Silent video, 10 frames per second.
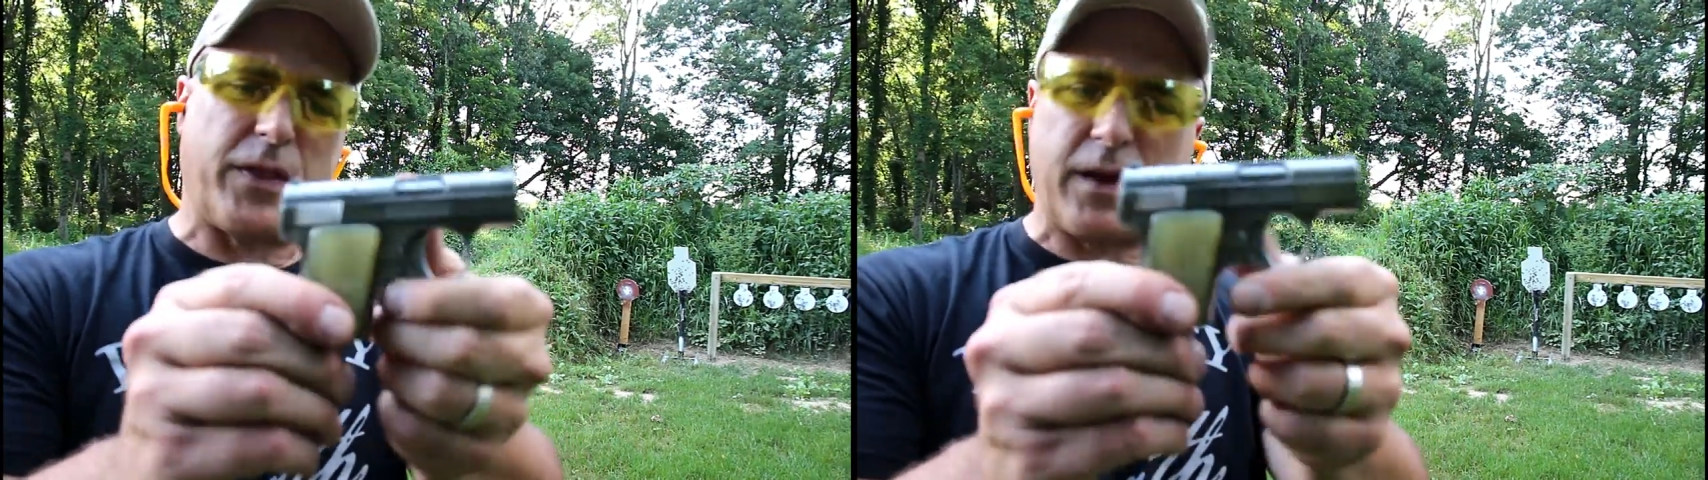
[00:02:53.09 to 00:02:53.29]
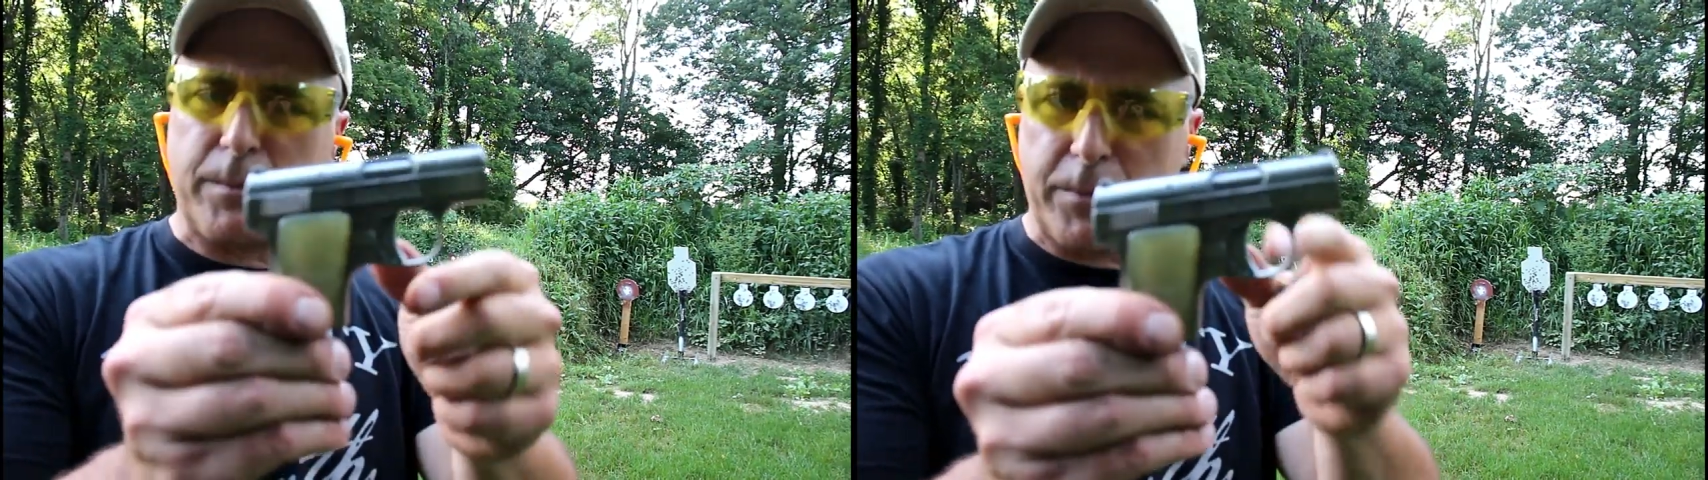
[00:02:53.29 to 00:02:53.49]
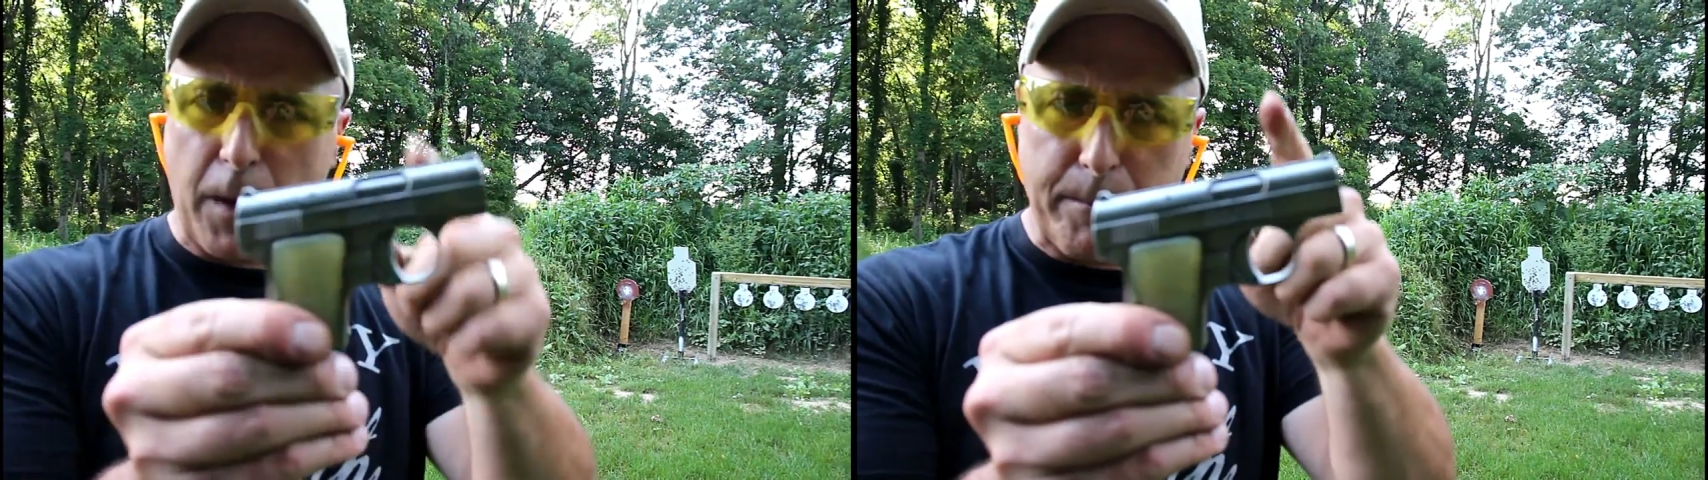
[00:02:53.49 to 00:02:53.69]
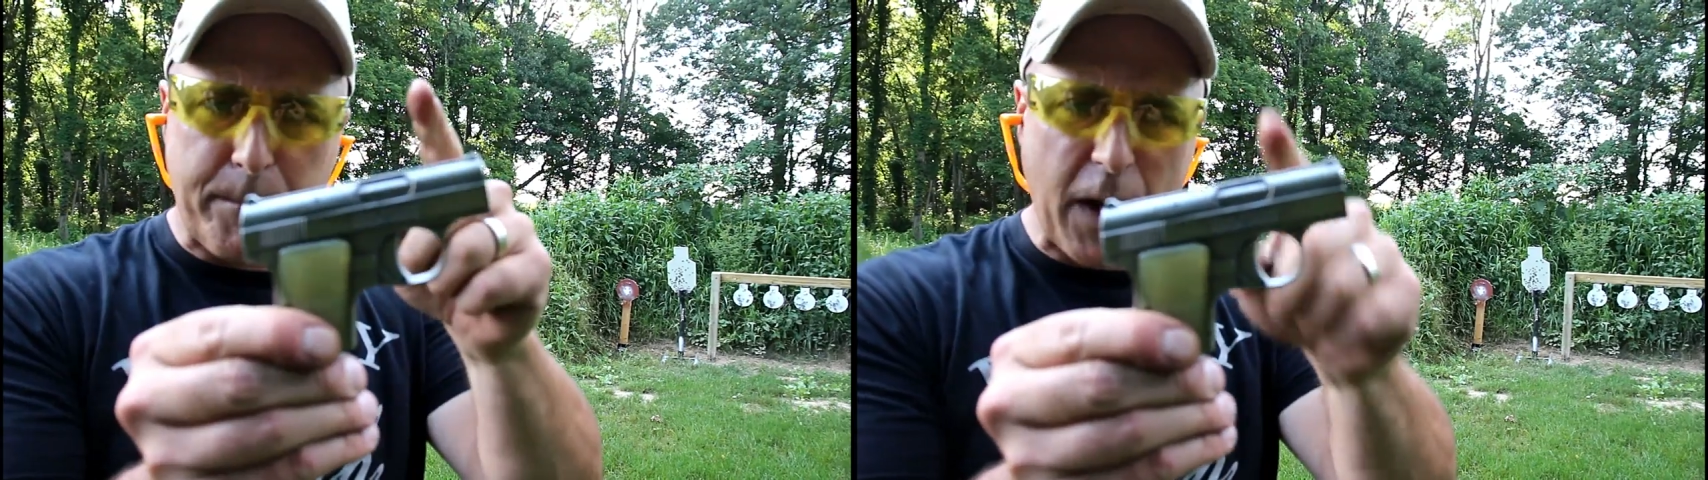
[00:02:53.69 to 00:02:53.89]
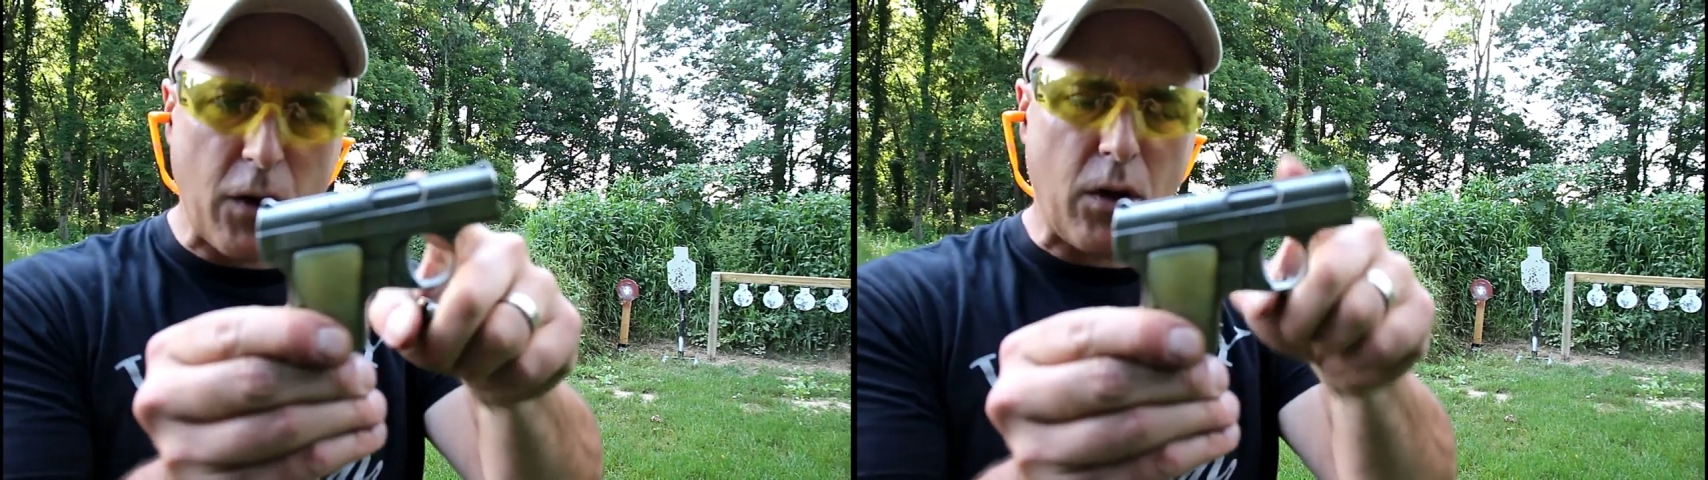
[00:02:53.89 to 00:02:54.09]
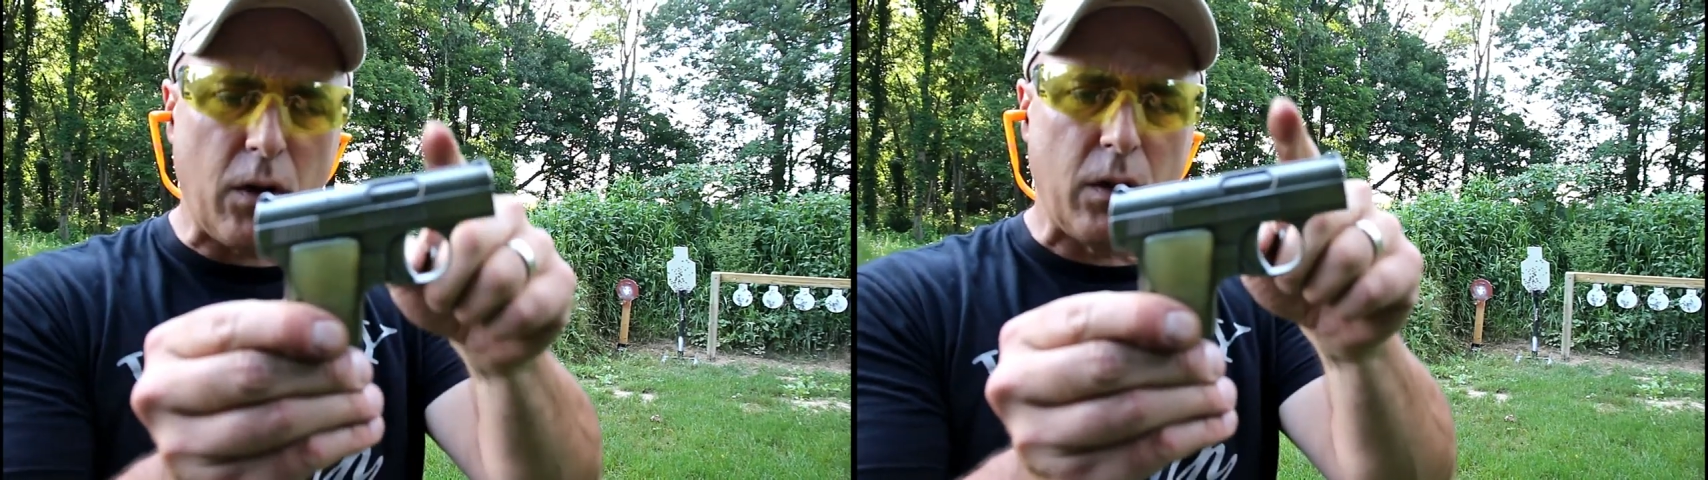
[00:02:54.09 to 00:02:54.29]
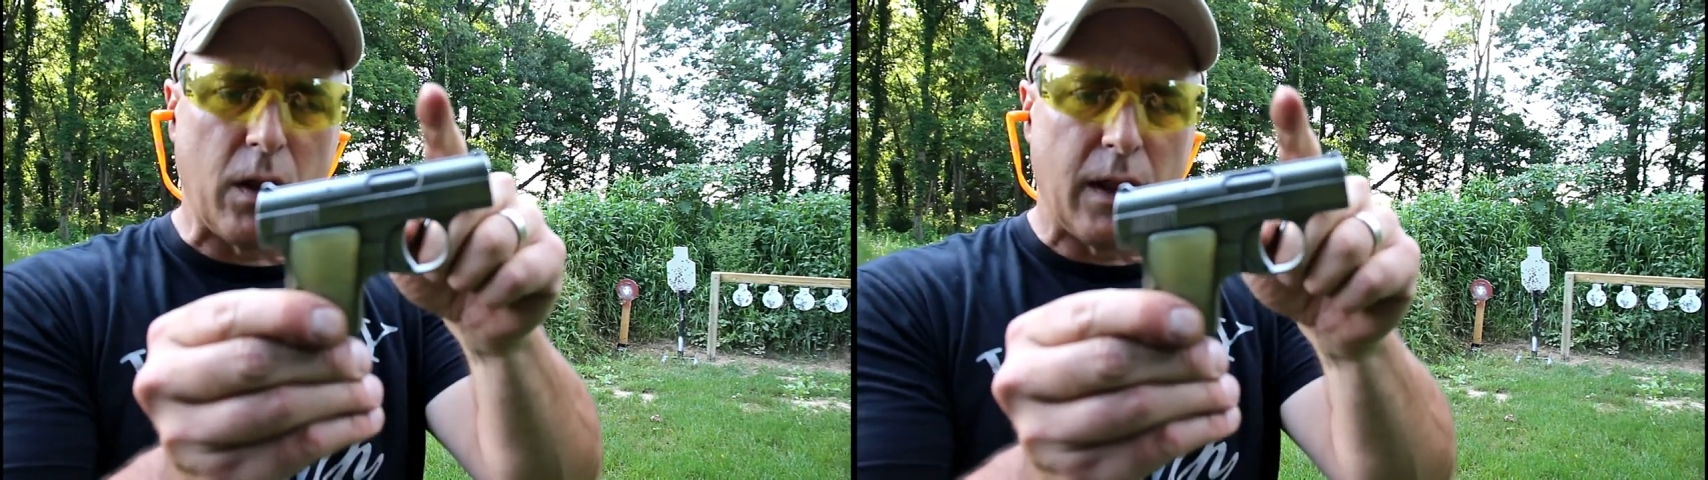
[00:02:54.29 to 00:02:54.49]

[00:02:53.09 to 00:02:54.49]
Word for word: The, the barrel